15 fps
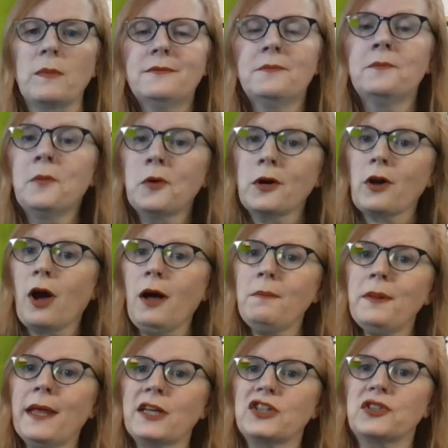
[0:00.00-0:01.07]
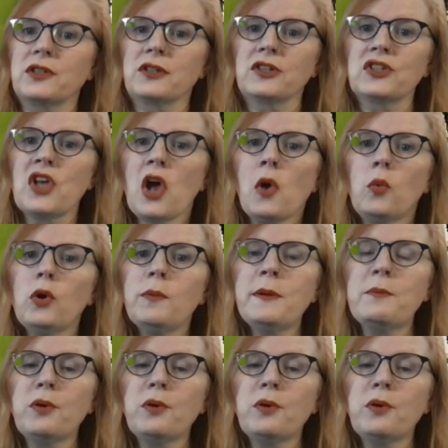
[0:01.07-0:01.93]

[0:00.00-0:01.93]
More complex sugars will be